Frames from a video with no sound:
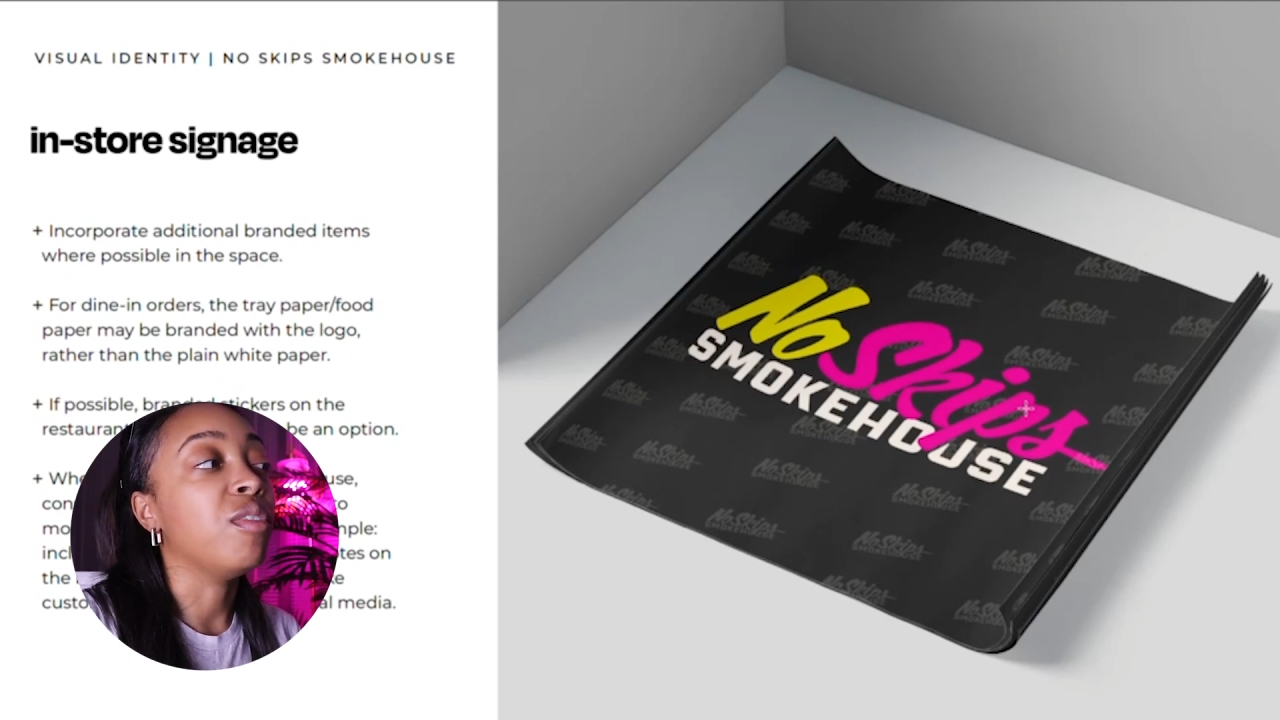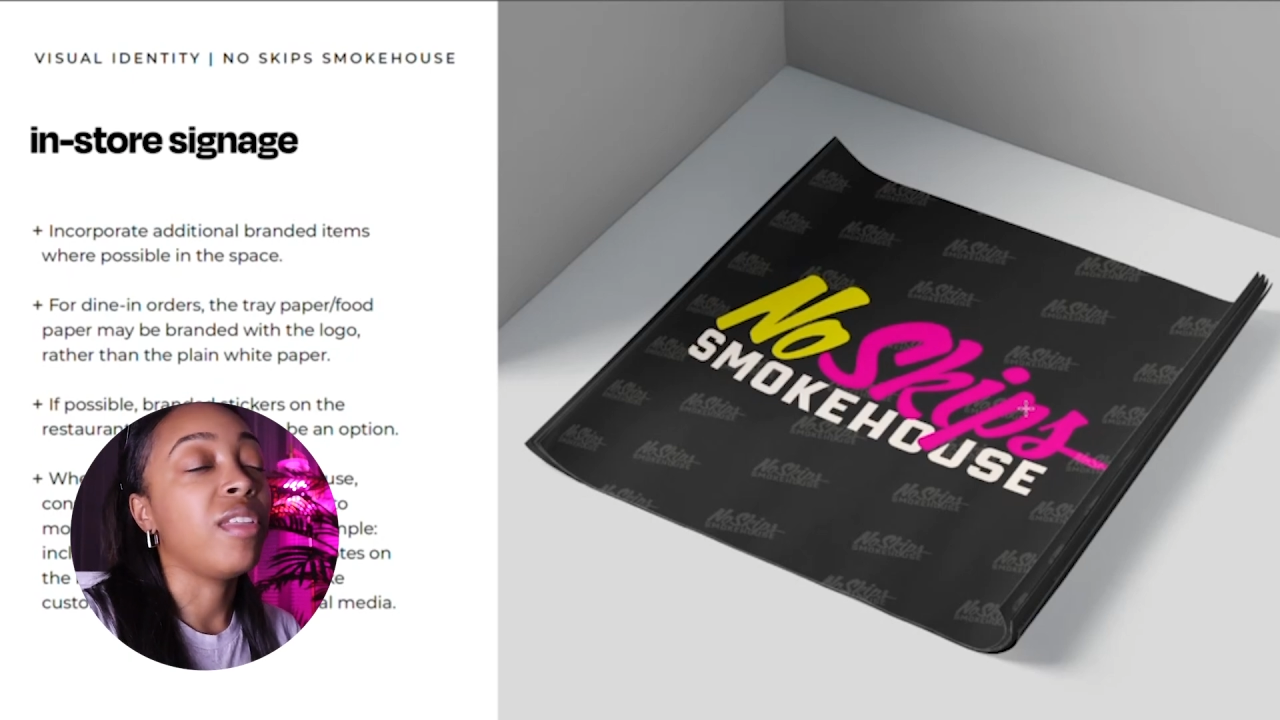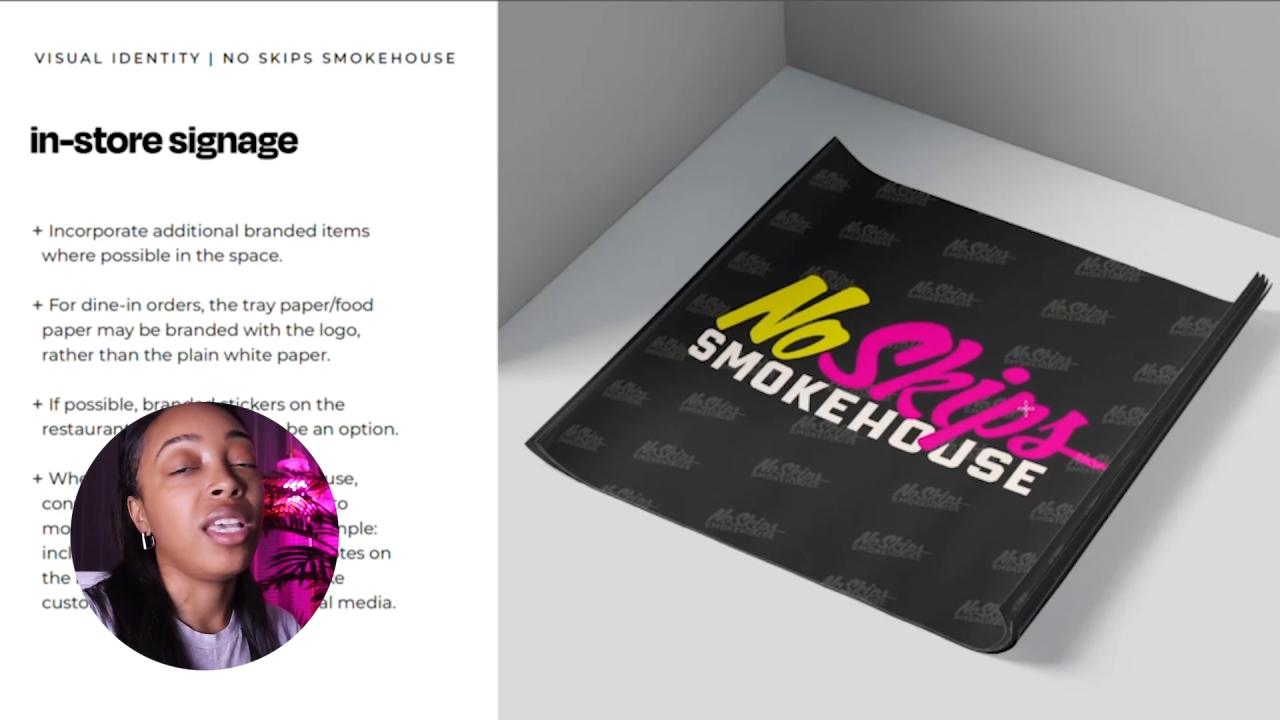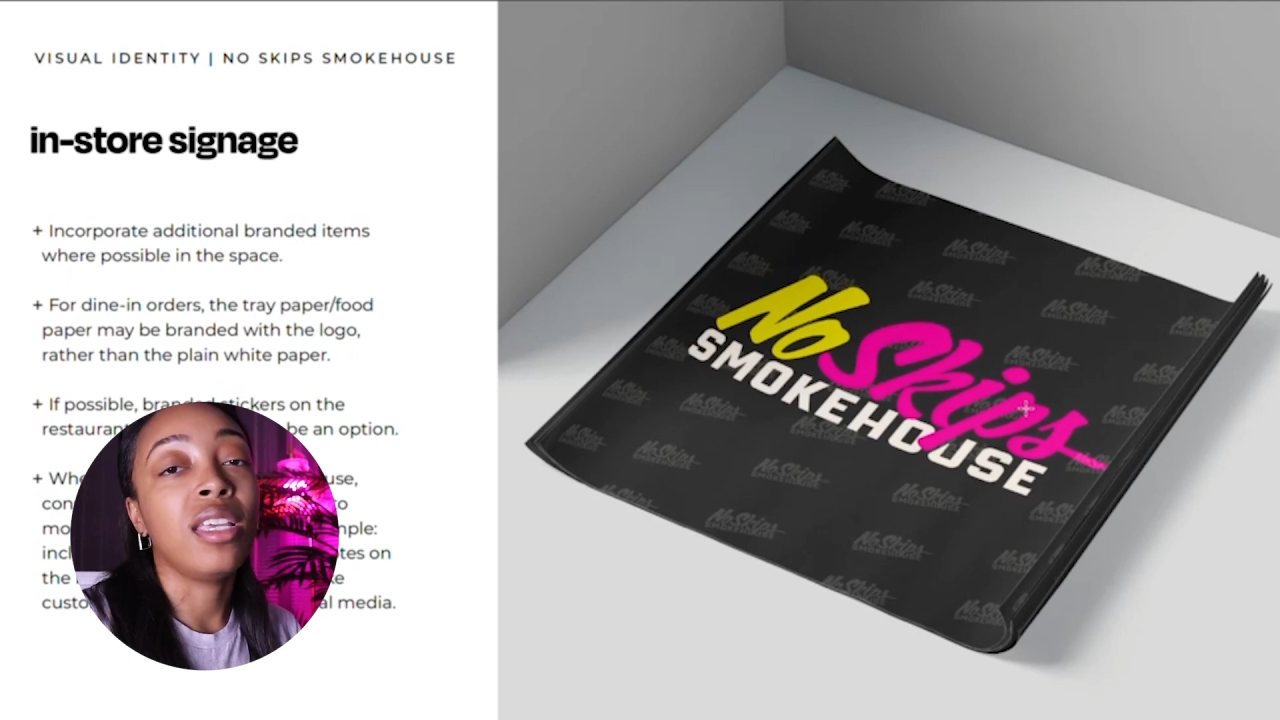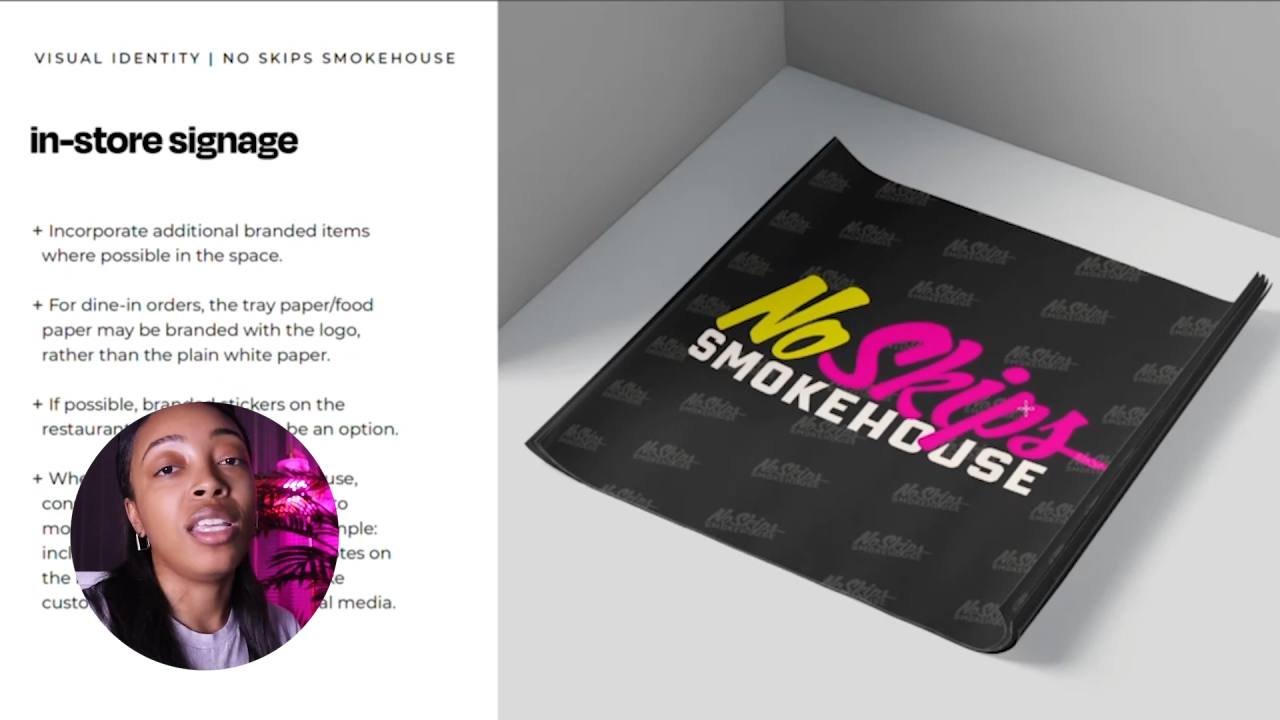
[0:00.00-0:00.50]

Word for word: if they could